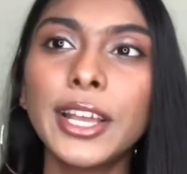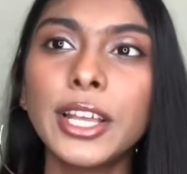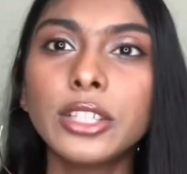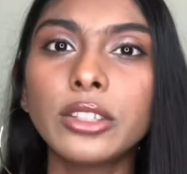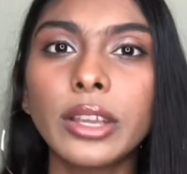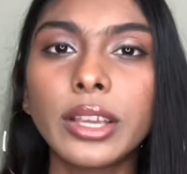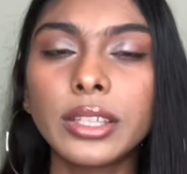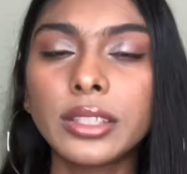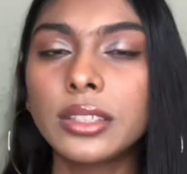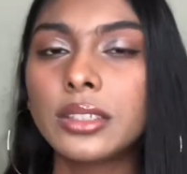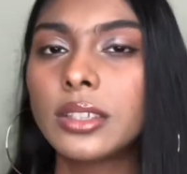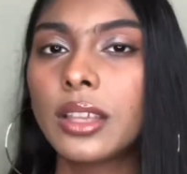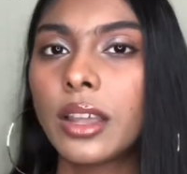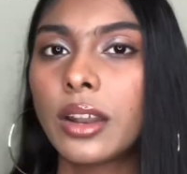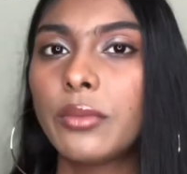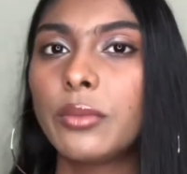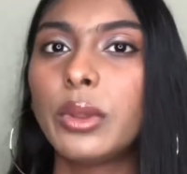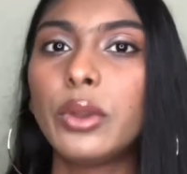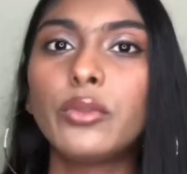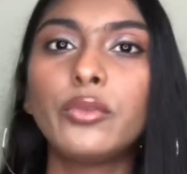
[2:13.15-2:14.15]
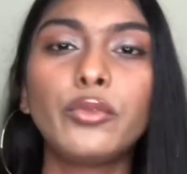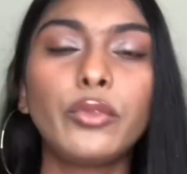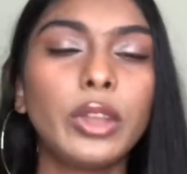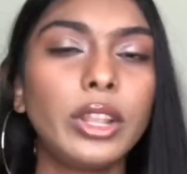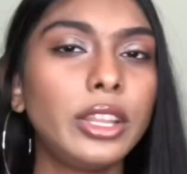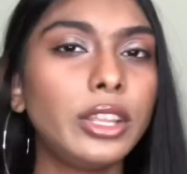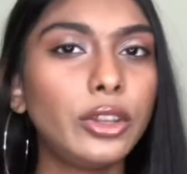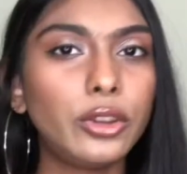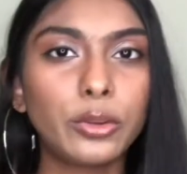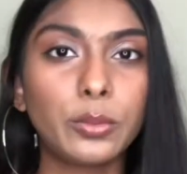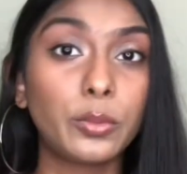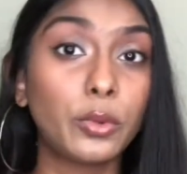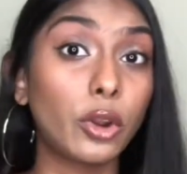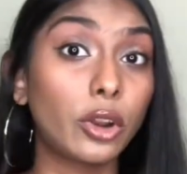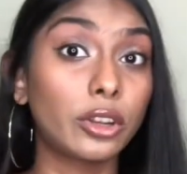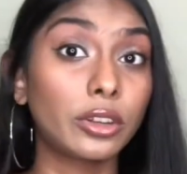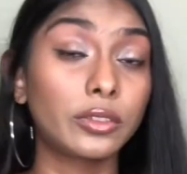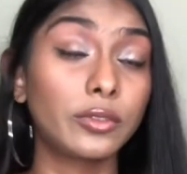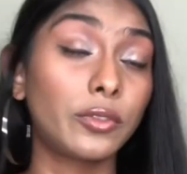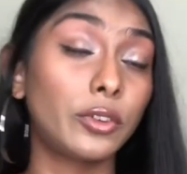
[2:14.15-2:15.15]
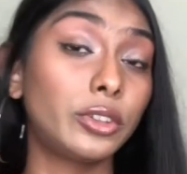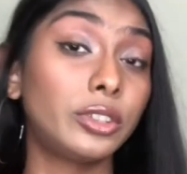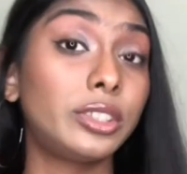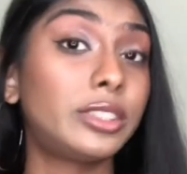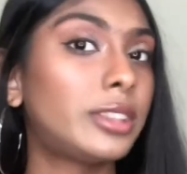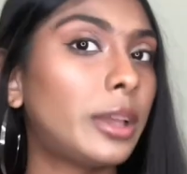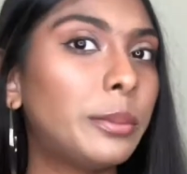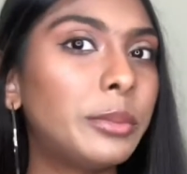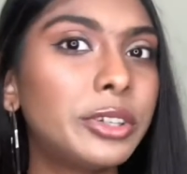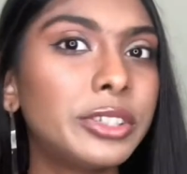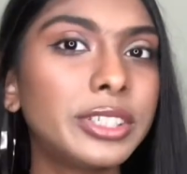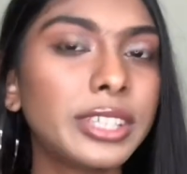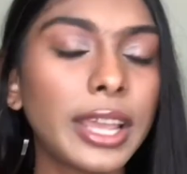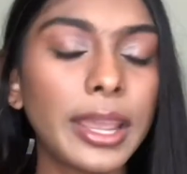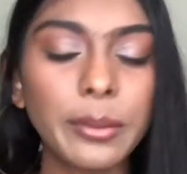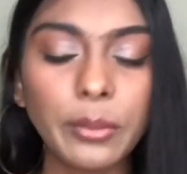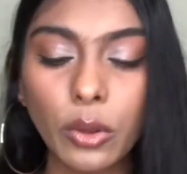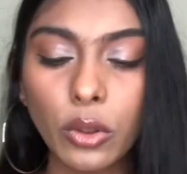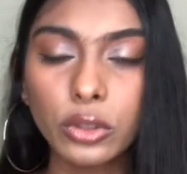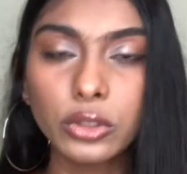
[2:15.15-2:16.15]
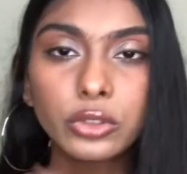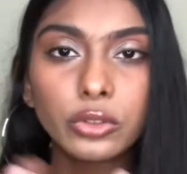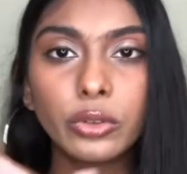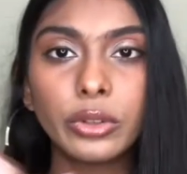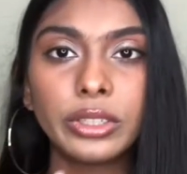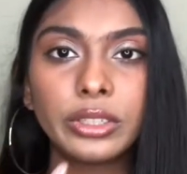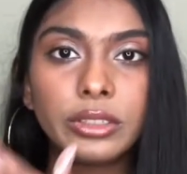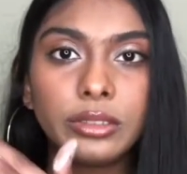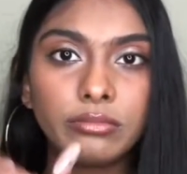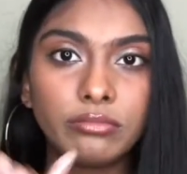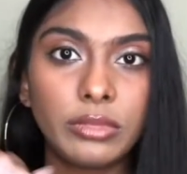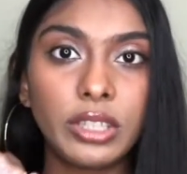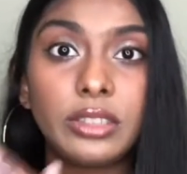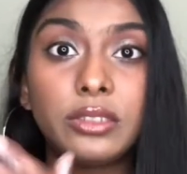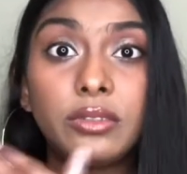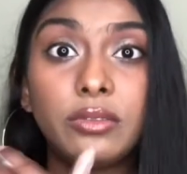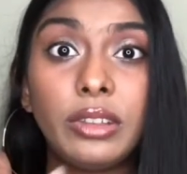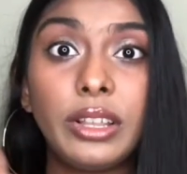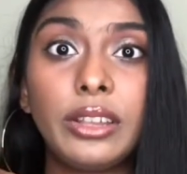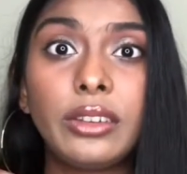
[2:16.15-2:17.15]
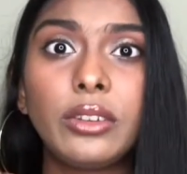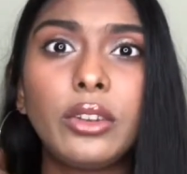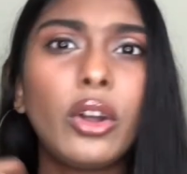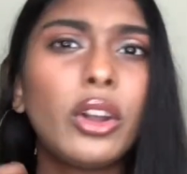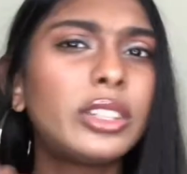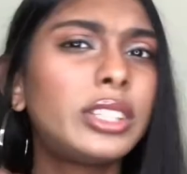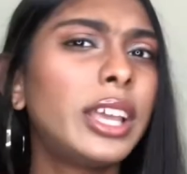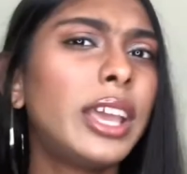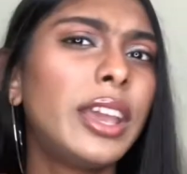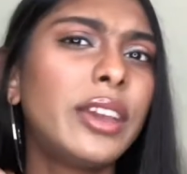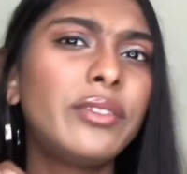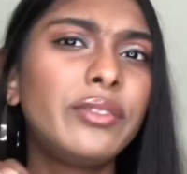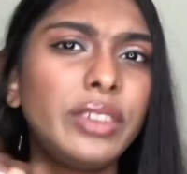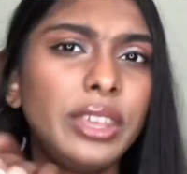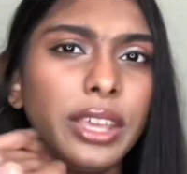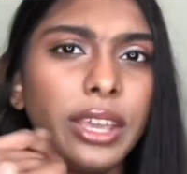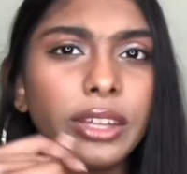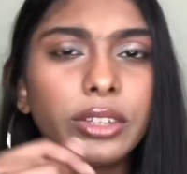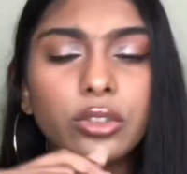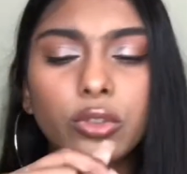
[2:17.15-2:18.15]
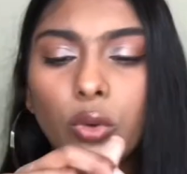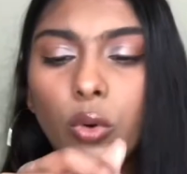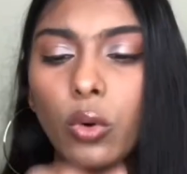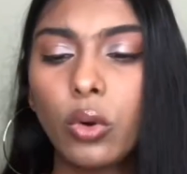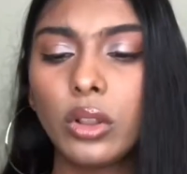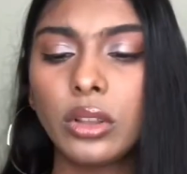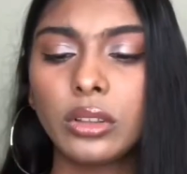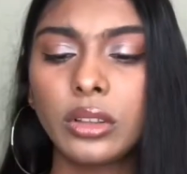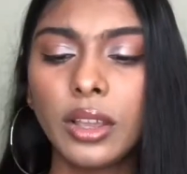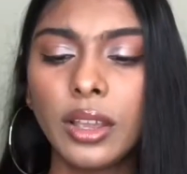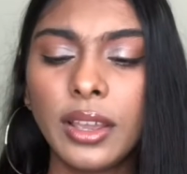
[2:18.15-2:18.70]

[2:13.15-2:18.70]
So I guess it's gonna be a really good product for the summertime. Also, it's like not heavy at all.